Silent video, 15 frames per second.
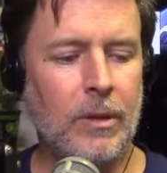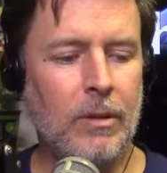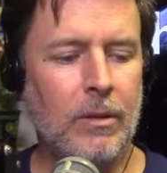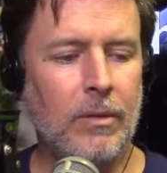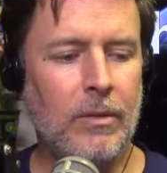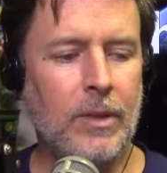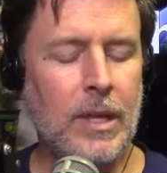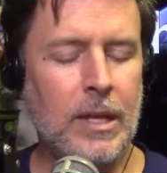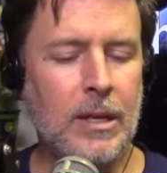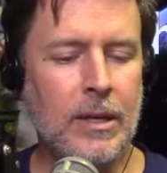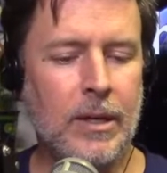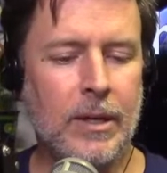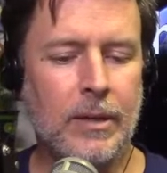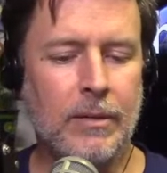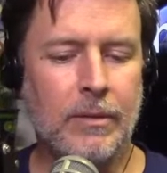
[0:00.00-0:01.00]

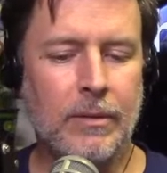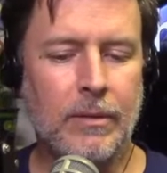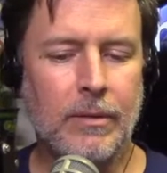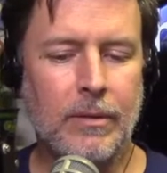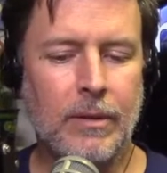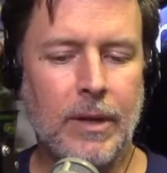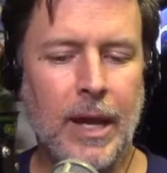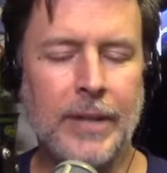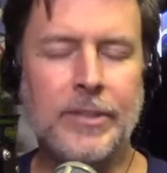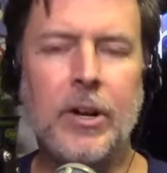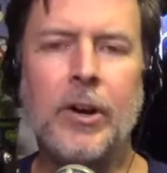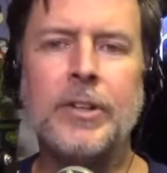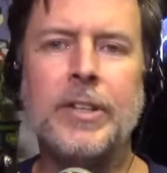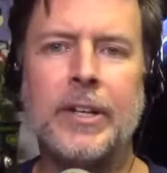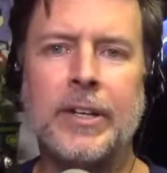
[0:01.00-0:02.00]
the
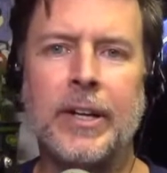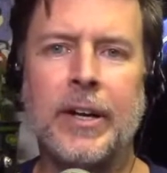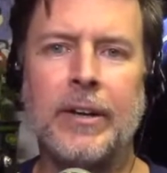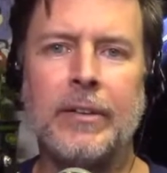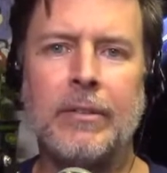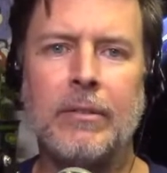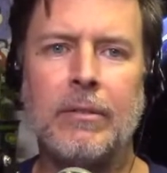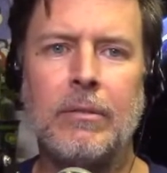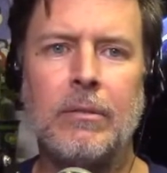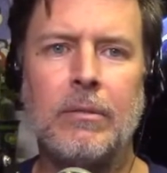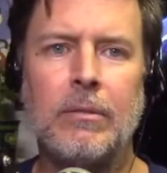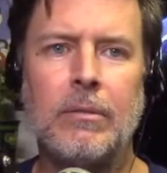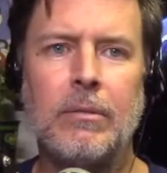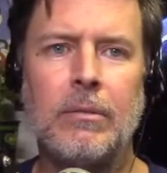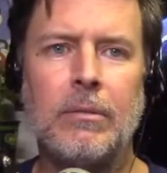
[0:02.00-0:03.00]
Antarctica
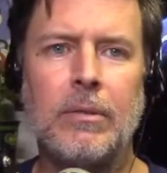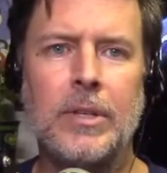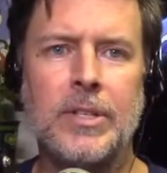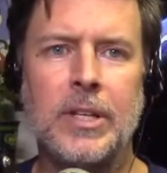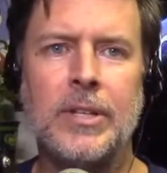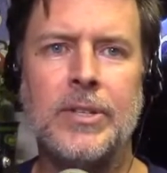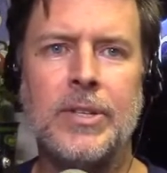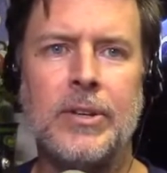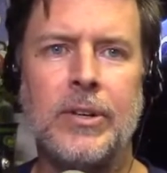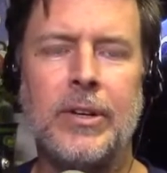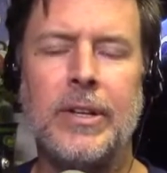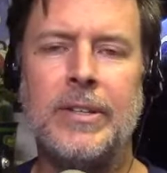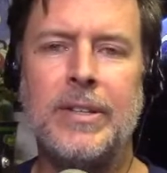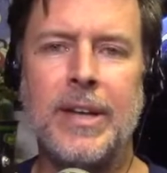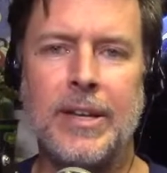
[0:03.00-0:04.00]
is considered a
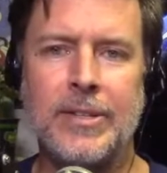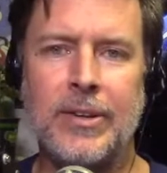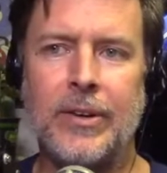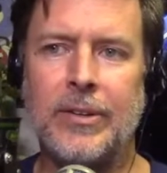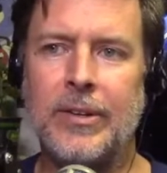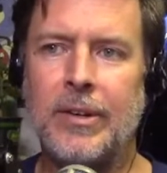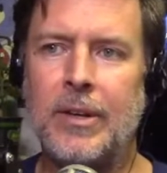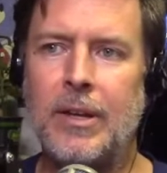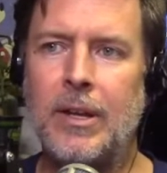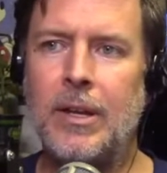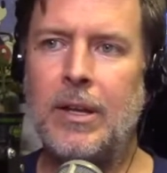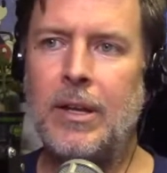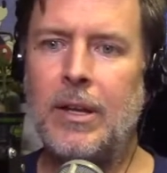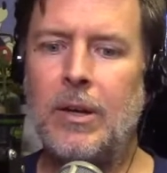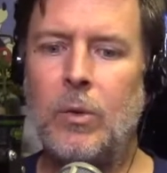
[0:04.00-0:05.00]
desert
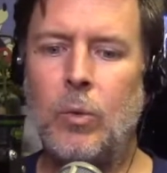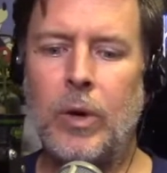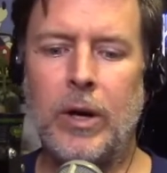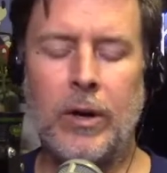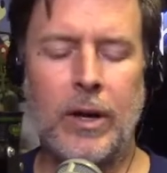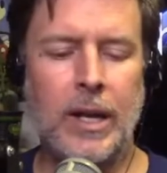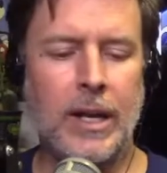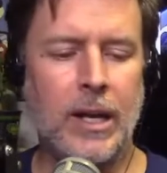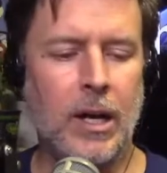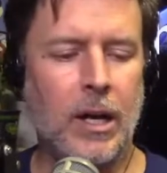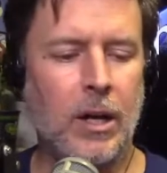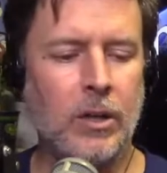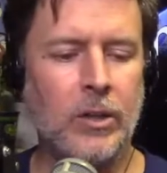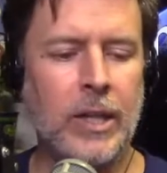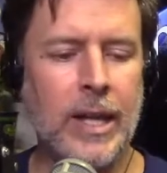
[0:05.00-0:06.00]
where it
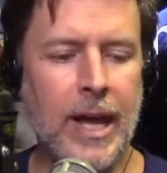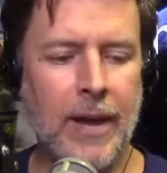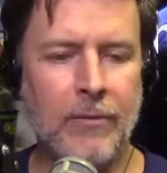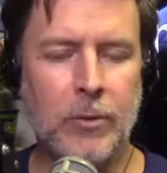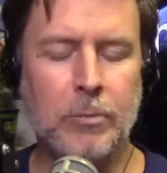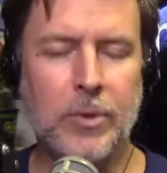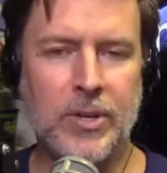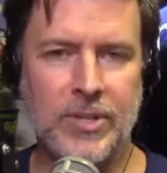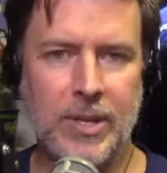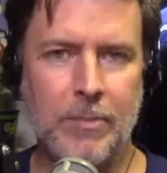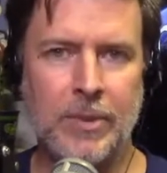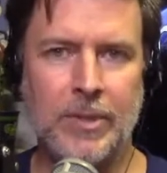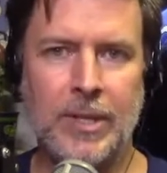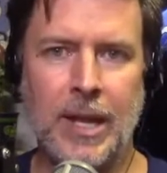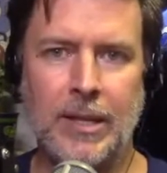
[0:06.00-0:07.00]
hardly ever
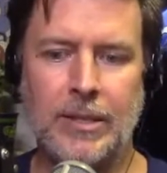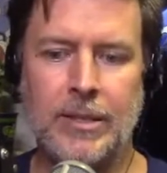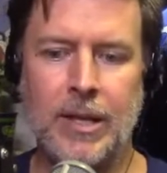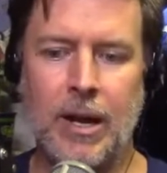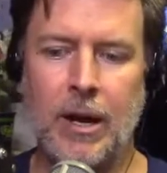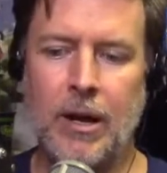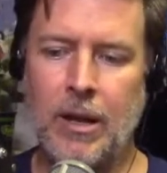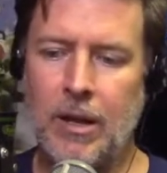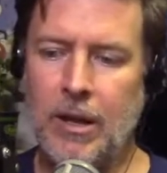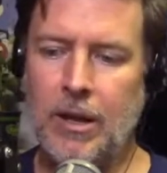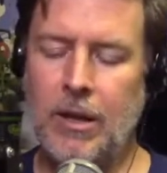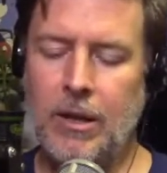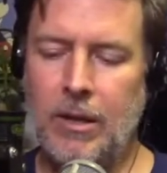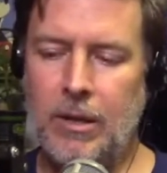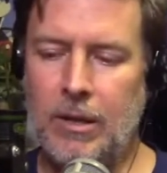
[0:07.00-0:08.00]
precipitates there.
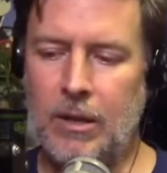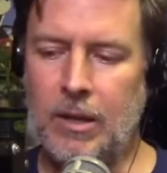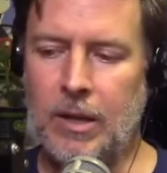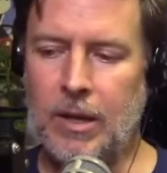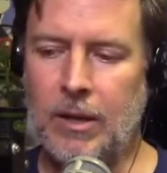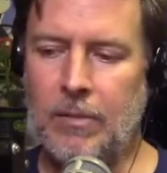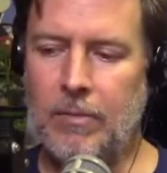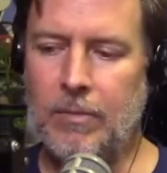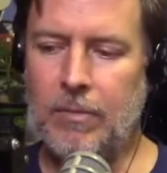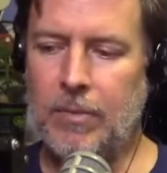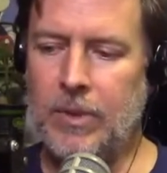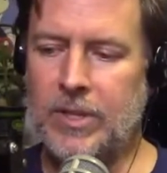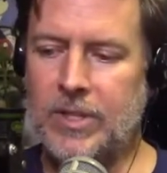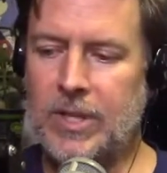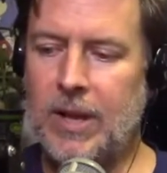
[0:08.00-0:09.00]
The
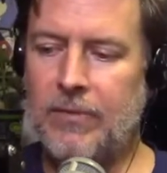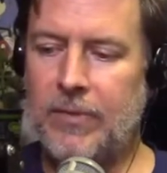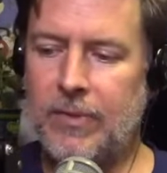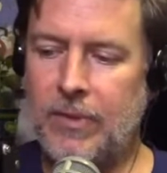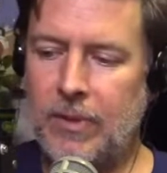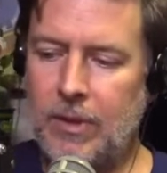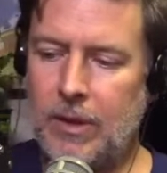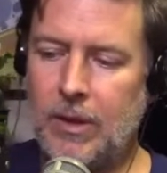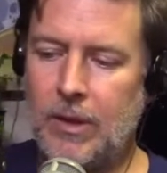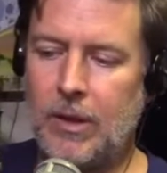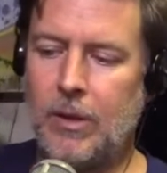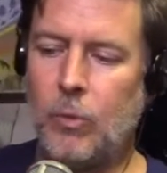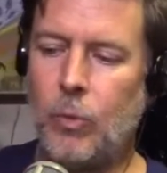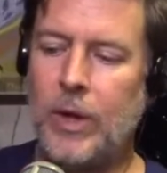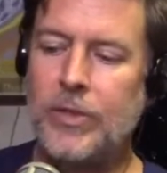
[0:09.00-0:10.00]
stuff,
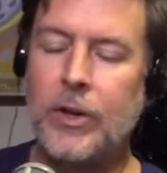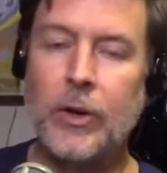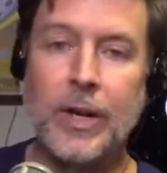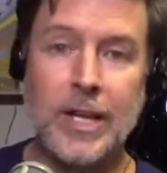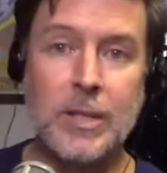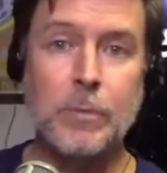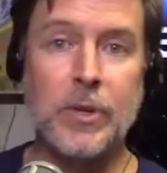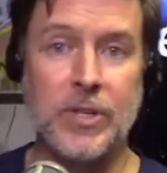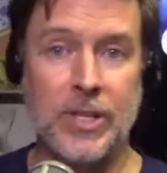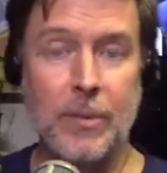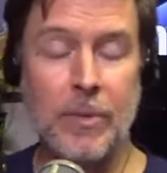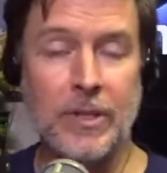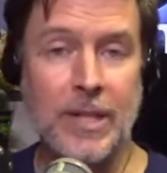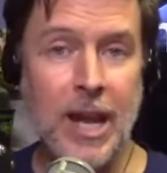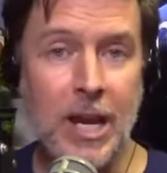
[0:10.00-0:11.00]
when there is
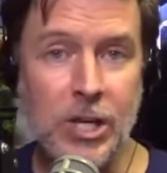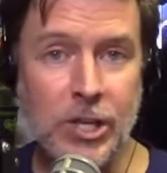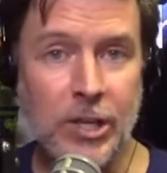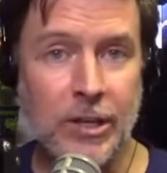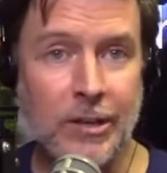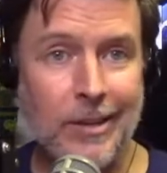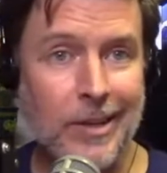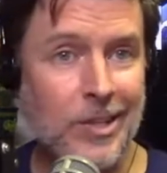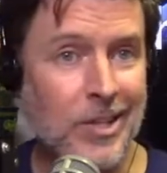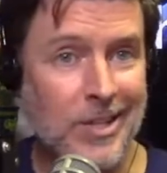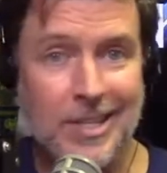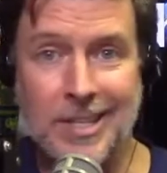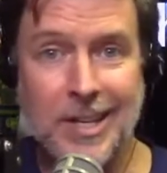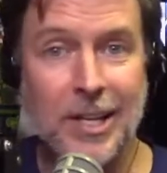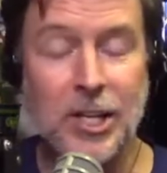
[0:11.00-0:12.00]
precipitation, it just
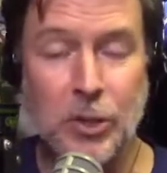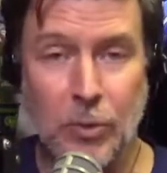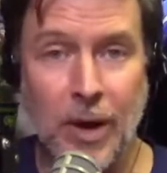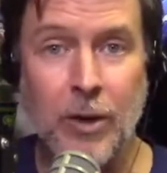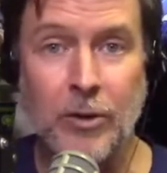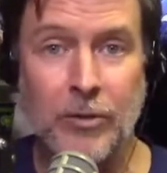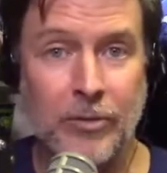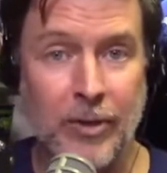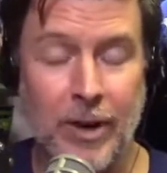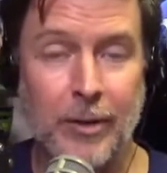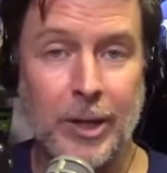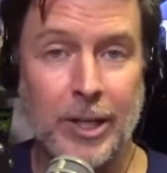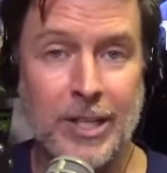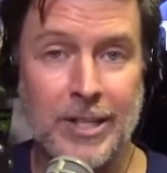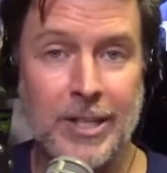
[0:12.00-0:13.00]
sticks around forever
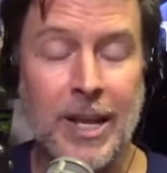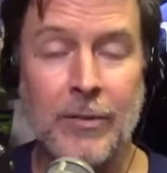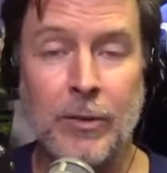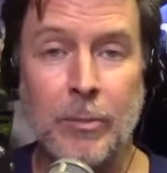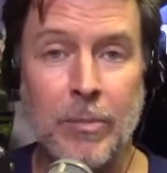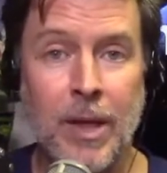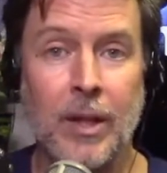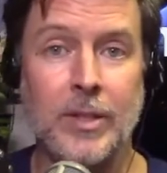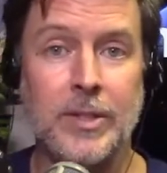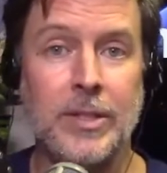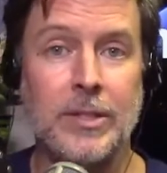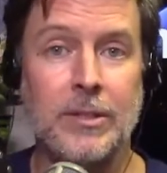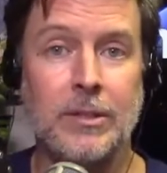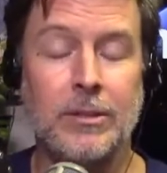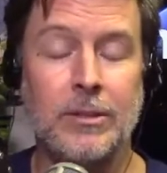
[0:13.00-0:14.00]
because it never
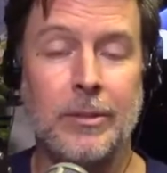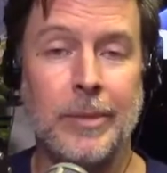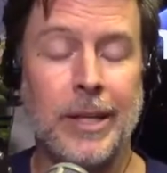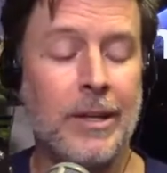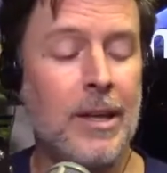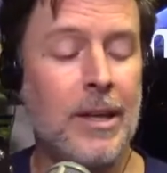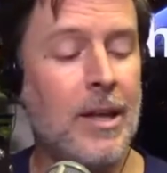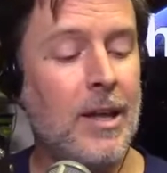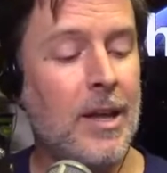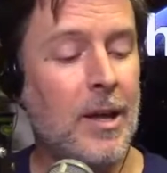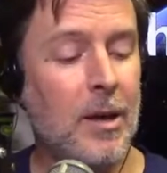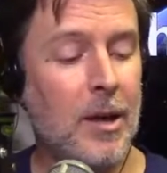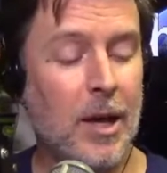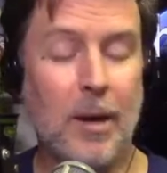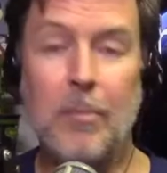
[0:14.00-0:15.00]
melts. You know what I mean?
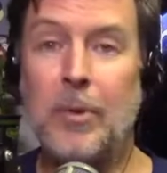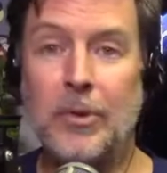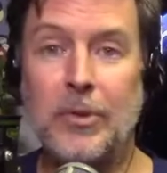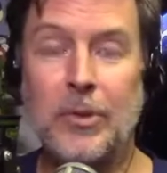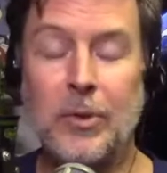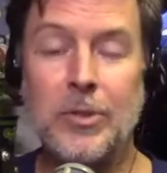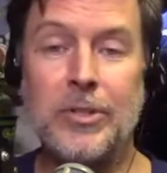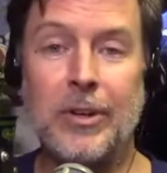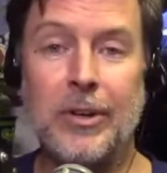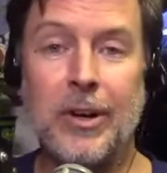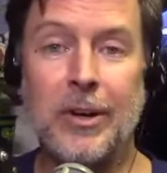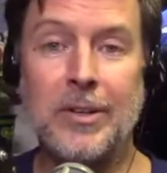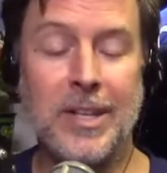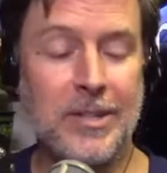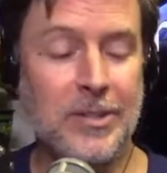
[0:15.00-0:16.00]
But those are
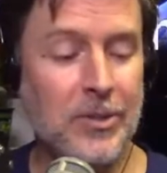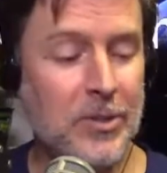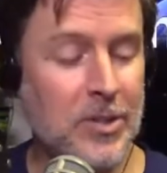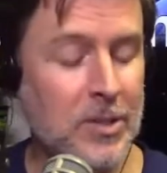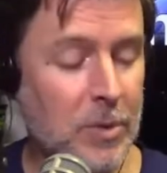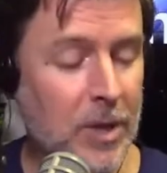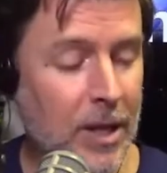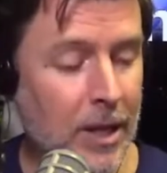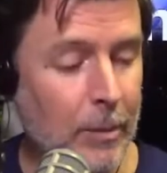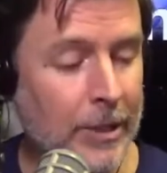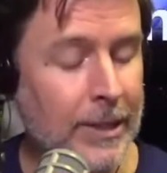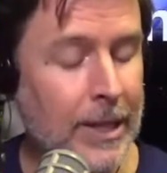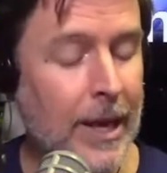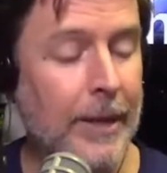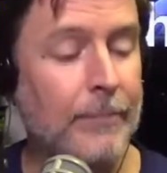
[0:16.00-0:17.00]
deserts as well. How about
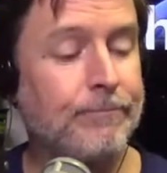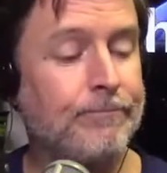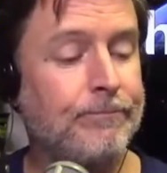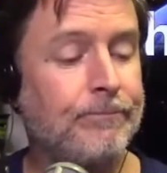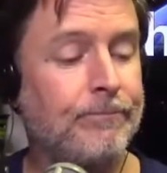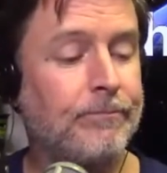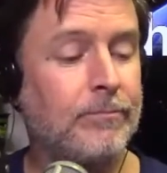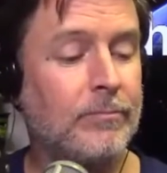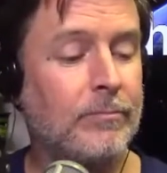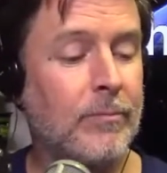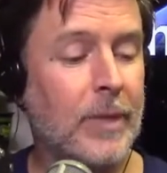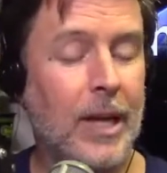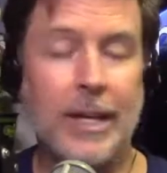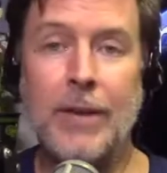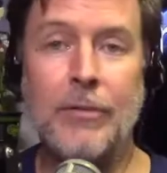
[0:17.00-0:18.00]
that?
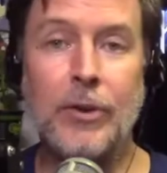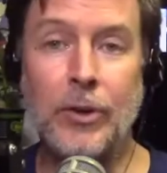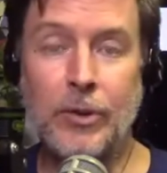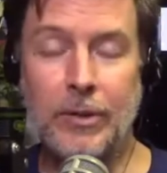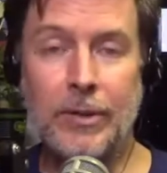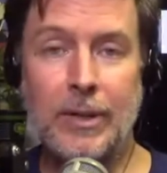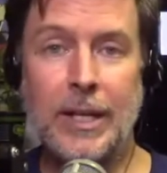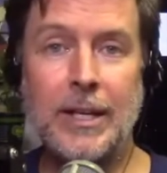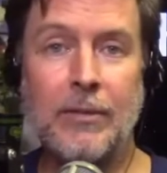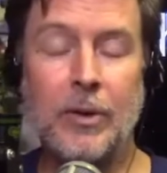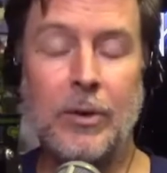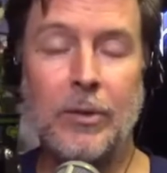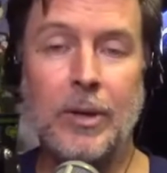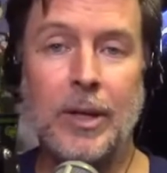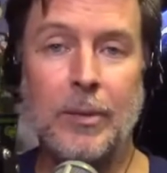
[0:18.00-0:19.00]
I never
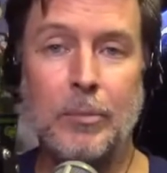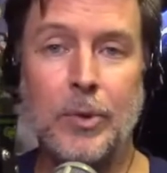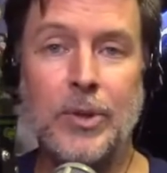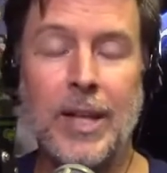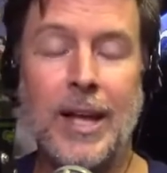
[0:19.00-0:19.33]
put that